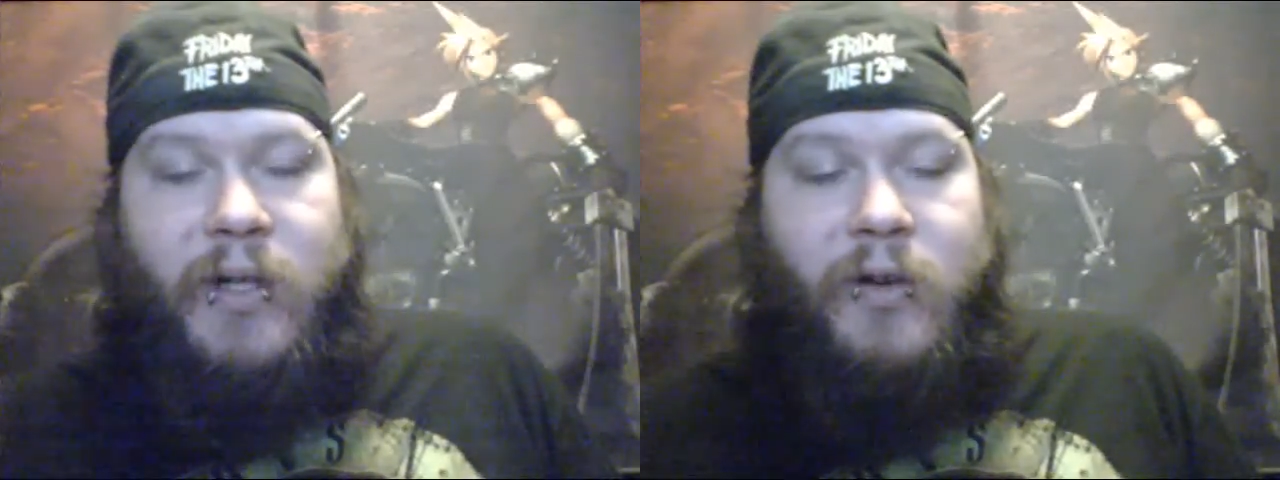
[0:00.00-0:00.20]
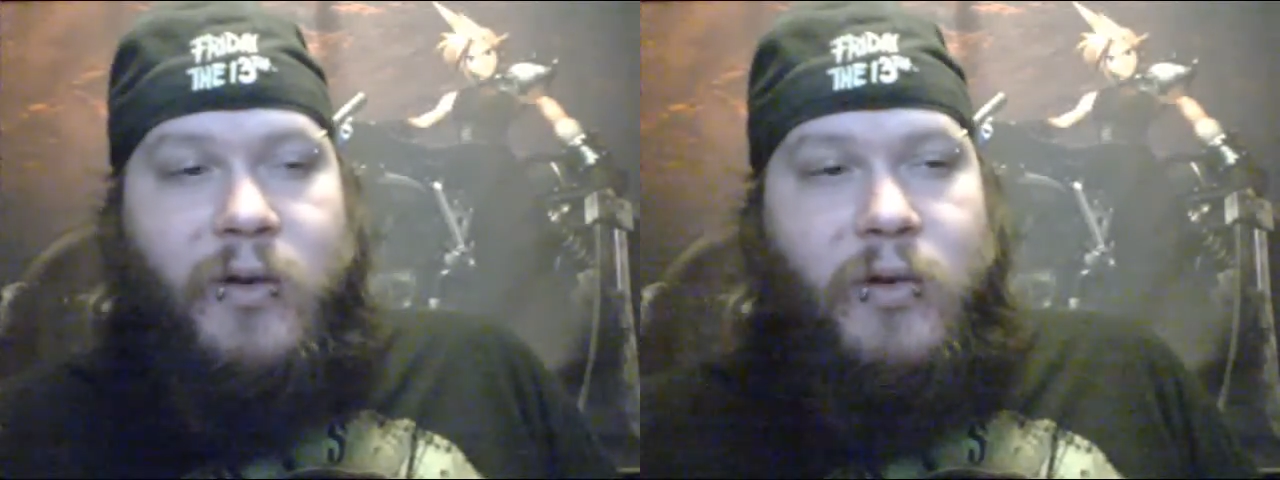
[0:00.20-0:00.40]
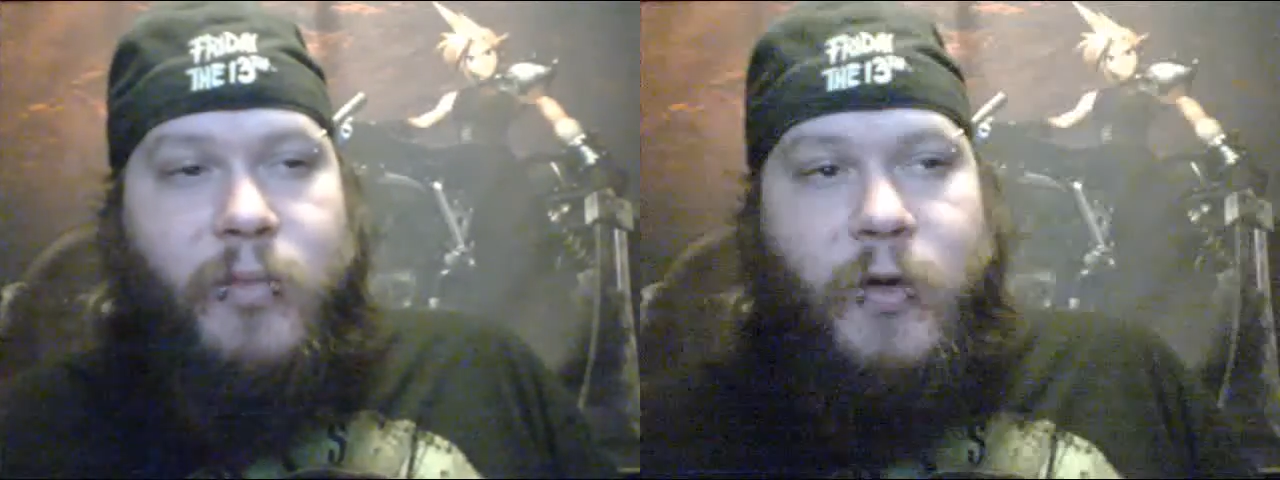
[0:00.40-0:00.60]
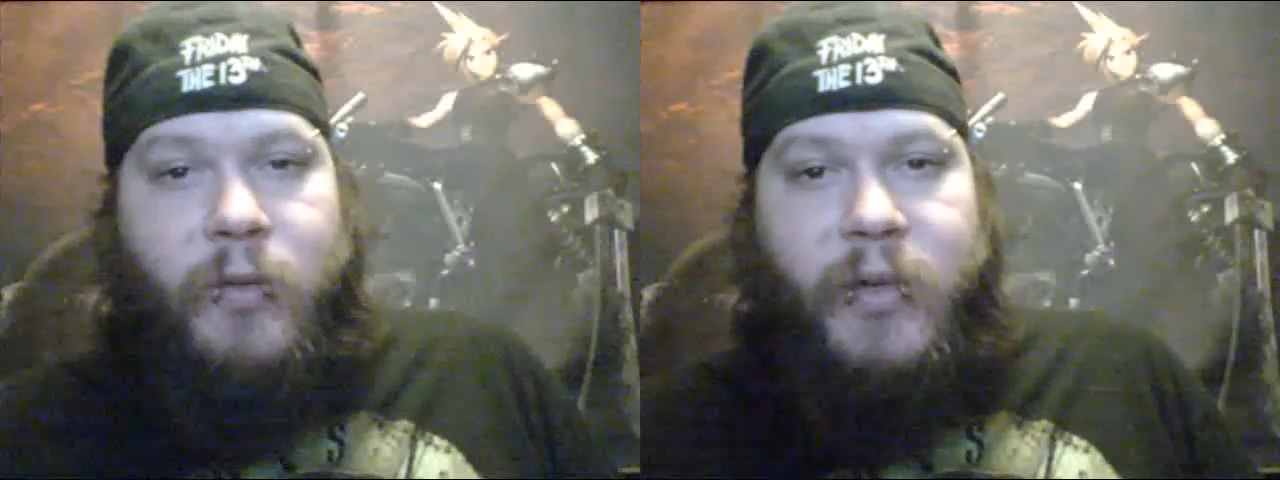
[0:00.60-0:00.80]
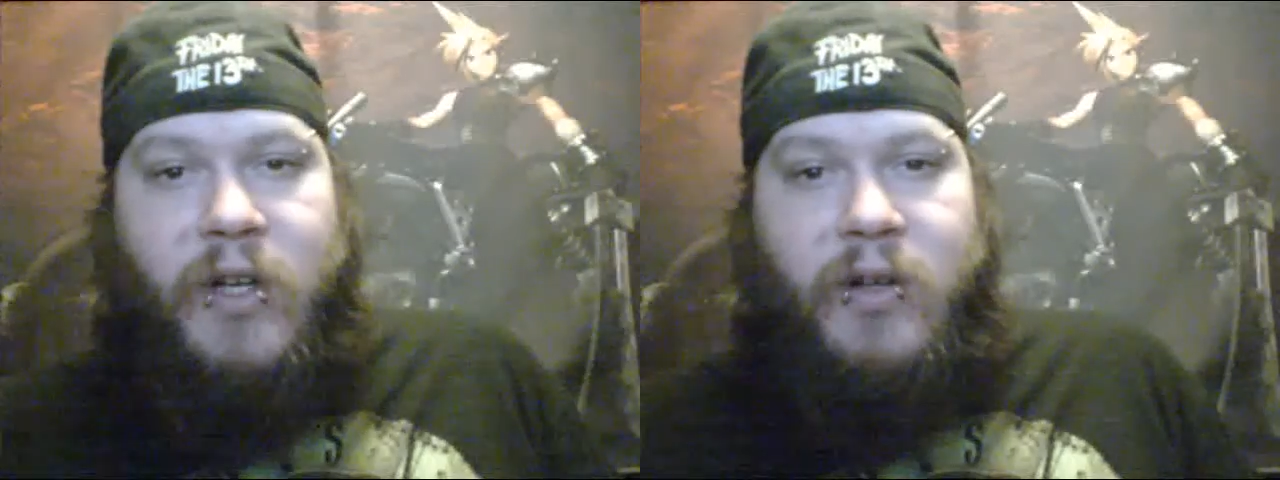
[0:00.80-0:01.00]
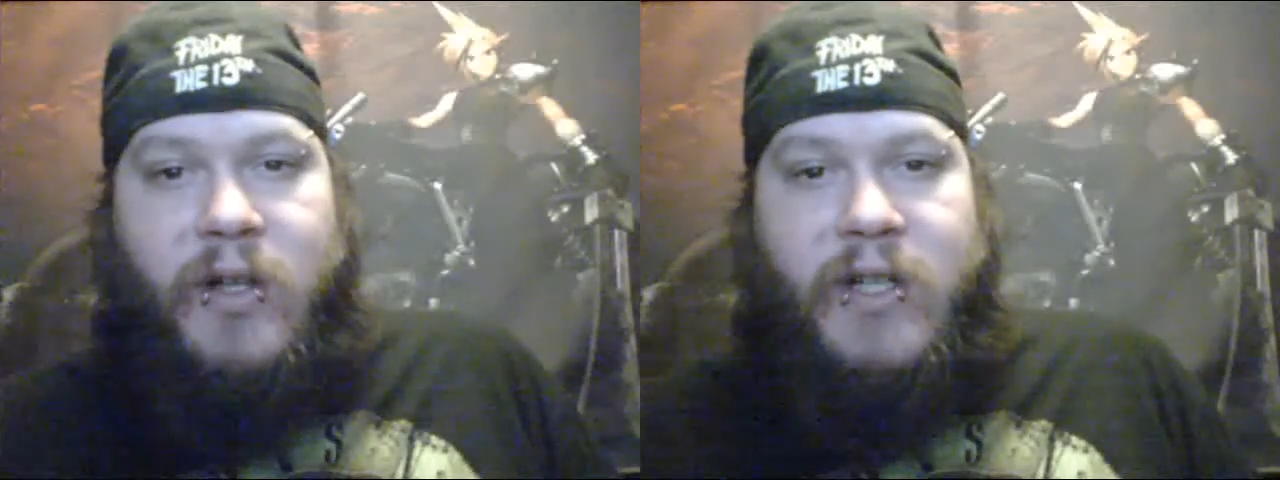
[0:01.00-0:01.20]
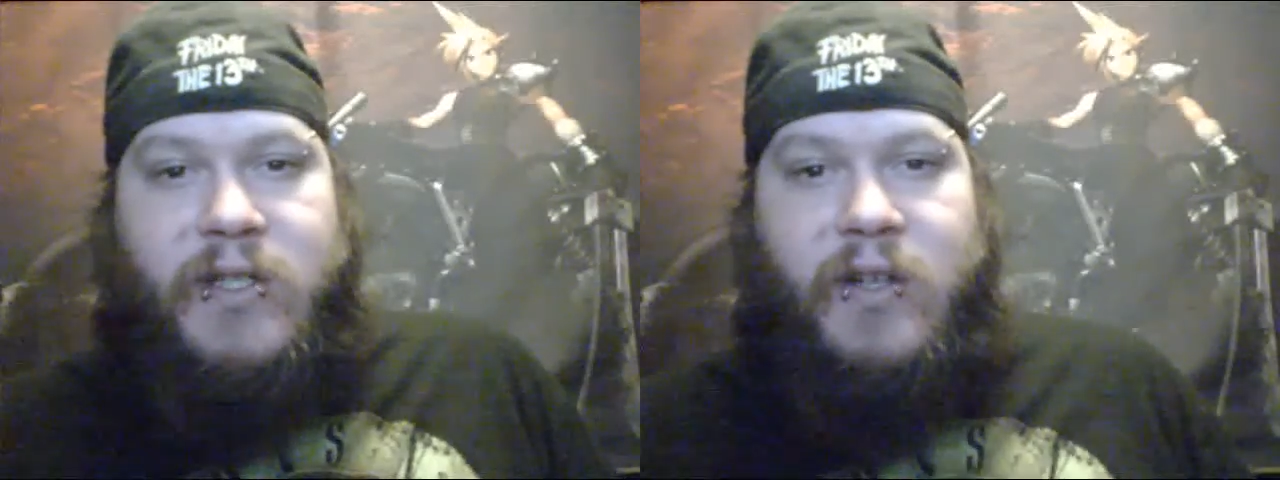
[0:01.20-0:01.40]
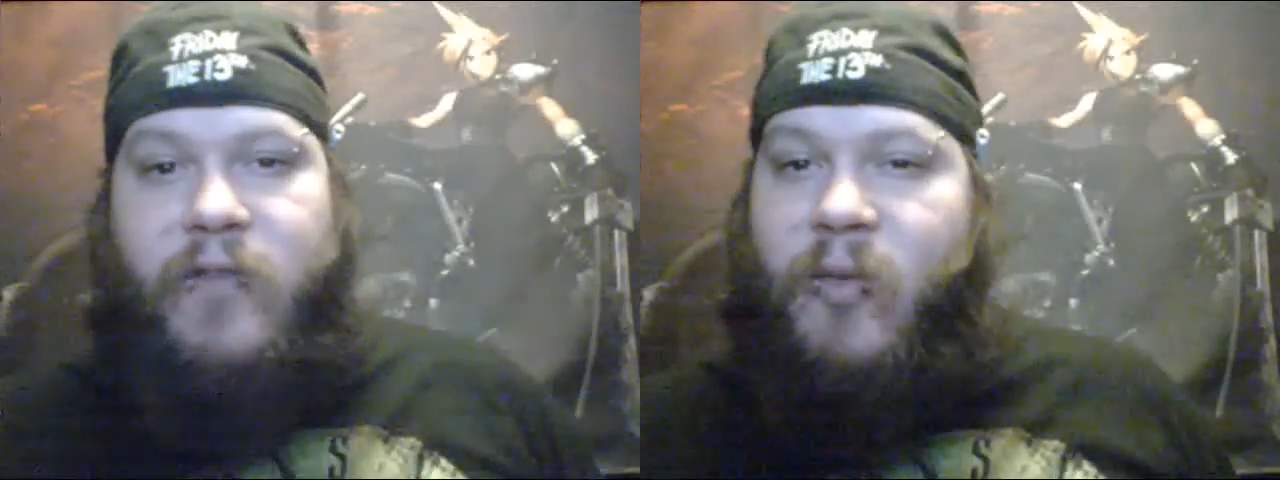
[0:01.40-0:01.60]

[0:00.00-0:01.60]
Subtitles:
homebrew and beer and all that stuff.